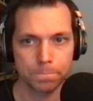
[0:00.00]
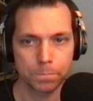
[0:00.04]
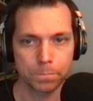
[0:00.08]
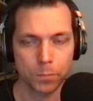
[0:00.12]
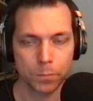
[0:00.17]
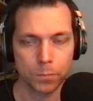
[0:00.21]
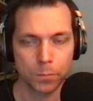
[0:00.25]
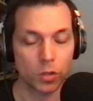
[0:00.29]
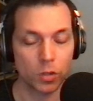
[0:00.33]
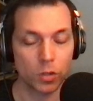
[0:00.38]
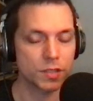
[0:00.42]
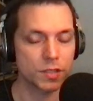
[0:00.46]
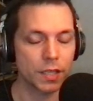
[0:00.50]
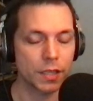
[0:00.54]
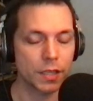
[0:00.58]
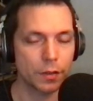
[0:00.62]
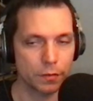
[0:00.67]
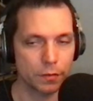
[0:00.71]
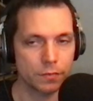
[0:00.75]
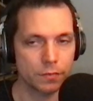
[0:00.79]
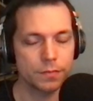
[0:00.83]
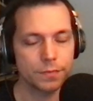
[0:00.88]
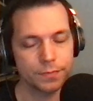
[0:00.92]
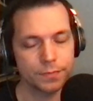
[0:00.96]
Or I should say,
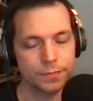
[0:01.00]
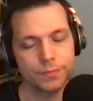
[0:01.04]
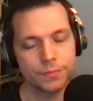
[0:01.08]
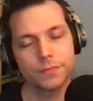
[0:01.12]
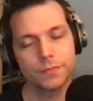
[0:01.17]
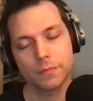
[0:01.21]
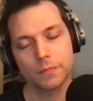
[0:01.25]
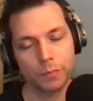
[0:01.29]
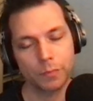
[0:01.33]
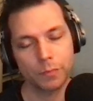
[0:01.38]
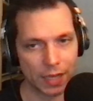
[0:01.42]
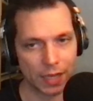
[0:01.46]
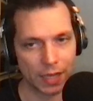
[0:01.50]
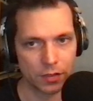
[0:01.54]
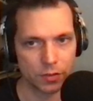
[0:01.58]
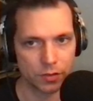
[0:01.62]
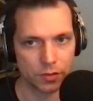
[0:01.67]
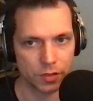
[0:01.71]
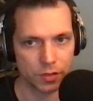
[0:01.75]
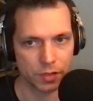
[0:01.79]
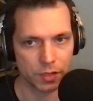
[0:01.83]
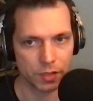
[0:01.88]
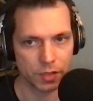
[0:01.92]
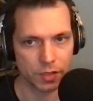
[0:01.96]
black
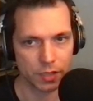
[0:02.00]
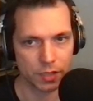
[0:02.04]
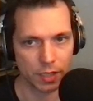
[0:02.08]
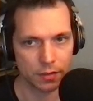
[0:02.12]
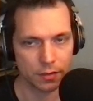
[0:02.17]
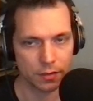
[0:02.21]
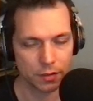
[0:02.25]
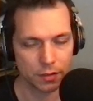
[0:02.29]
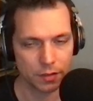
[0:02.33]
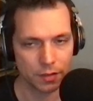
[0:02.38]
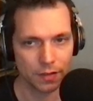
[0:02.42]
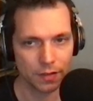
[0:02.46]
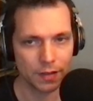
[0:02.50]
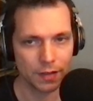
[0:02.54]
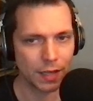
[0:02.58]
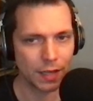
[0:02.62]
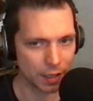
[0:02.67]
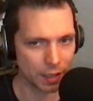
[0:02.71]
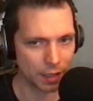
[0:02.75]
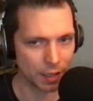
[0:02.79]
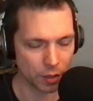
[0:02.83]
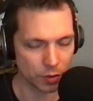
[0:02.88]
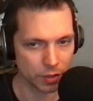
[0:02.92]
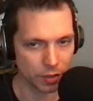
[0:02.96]
loses the knight. And that
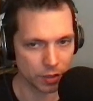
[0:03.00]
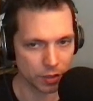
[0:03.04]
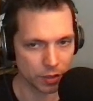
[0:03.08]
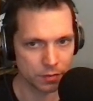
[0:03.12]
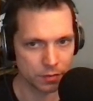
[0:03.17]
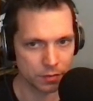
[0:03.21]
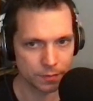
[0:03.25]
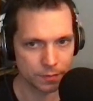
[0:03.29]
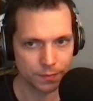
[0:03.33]
ain't no good.